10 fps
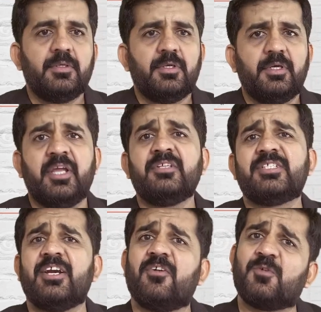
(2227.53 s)

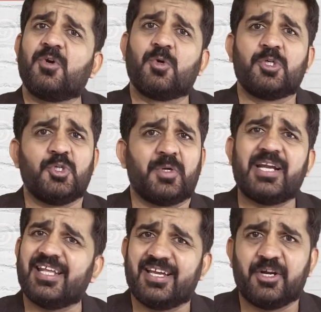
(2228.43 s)
Instead of crores, you
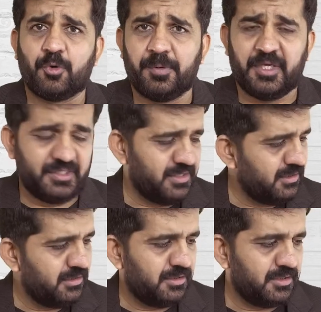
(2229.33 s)
can take it rupees.
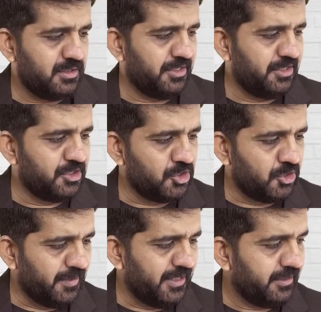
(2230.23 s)
It does
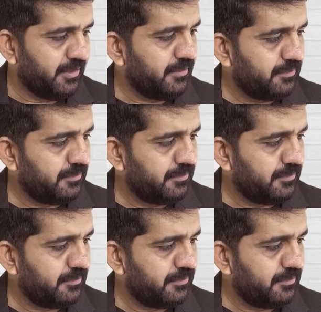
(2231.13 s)
not matter.